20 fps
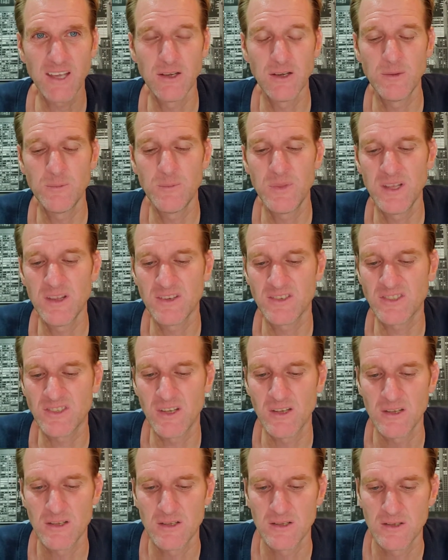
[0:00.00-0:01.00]
could be
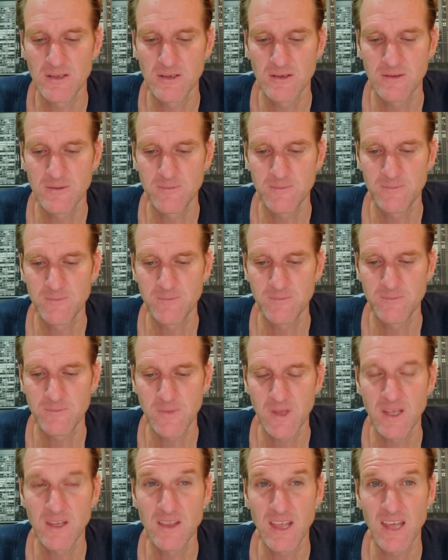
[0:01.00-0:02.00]
the...
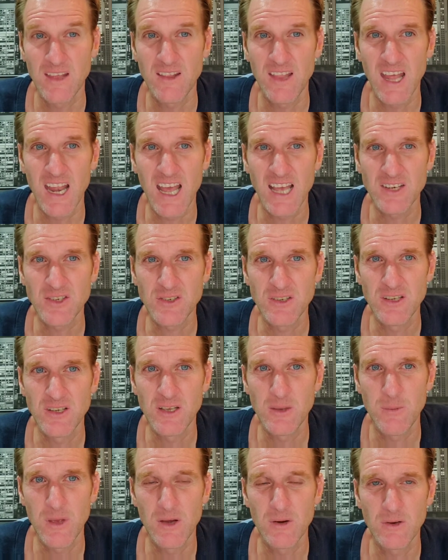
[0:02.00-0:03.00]
That actually,
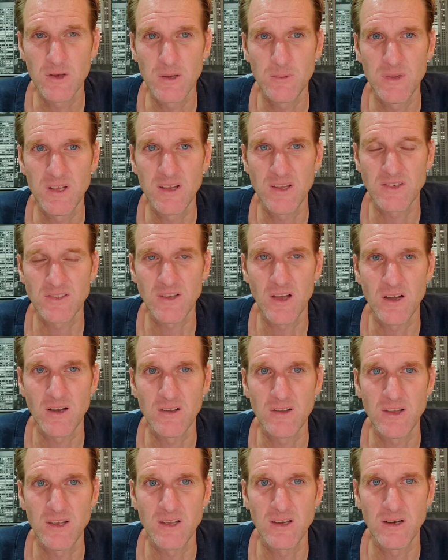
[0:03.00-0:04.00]
Kameo, could be the song
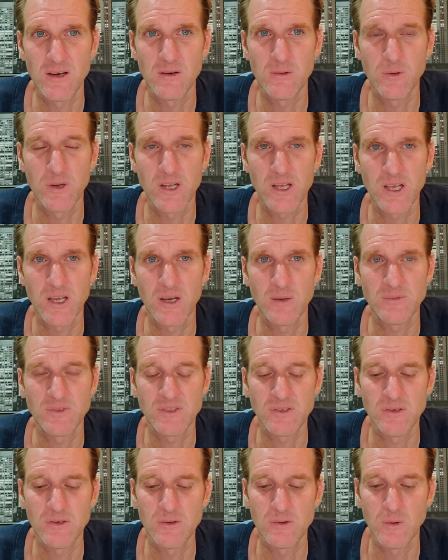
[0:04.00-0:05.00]
of the year when it
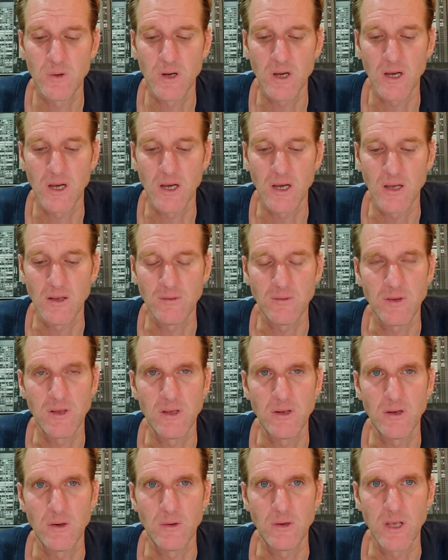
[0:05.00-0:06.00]
comes to,
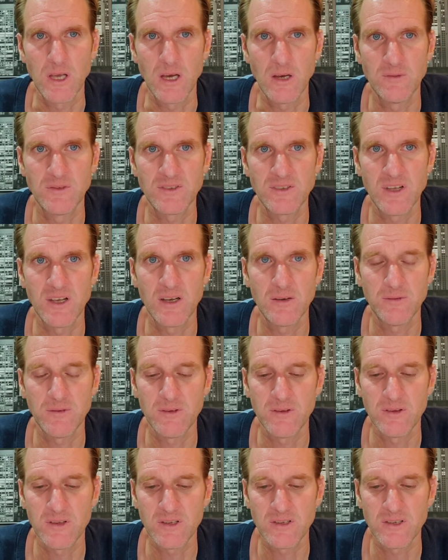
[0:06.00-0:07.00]
you know, Gov stuff
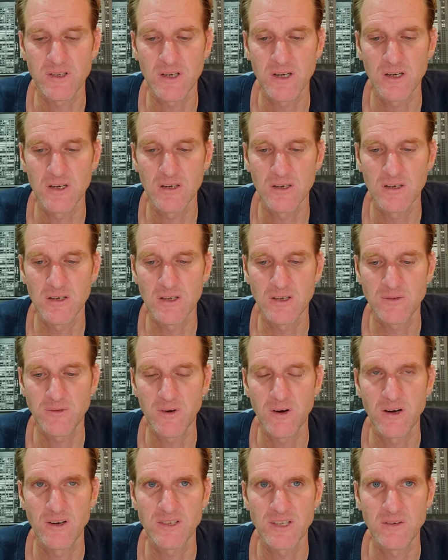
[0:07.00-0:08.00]
this year, as
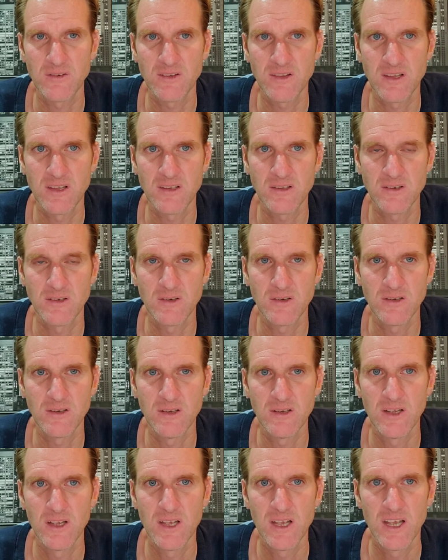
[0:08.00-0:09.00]
far as everything they're
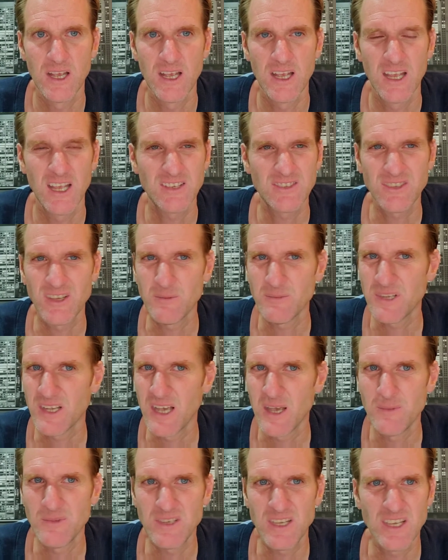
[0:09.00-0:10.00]
doing.
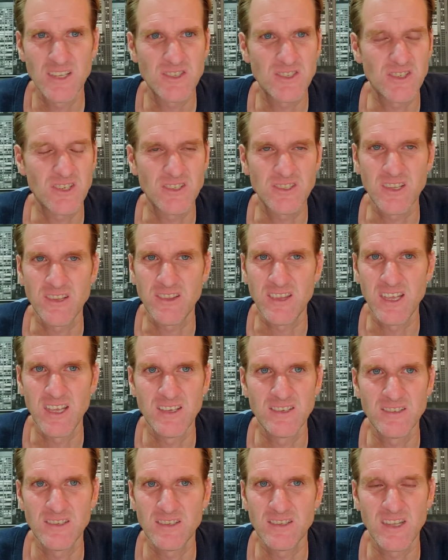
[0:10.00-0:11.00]
Sometimes it's just the
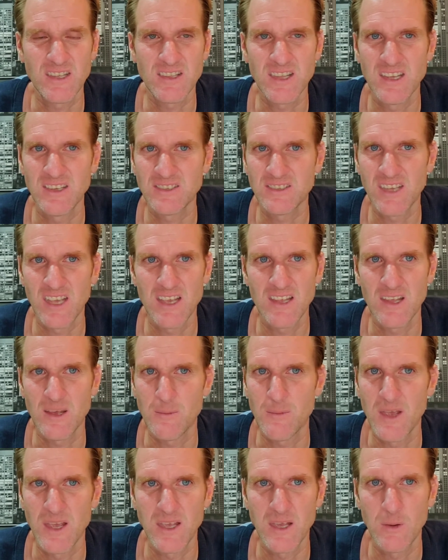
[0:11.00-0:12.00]
things that they say
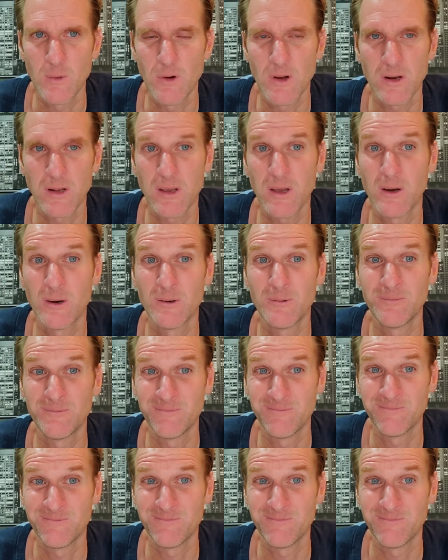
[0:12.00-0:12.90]
that make you want to go,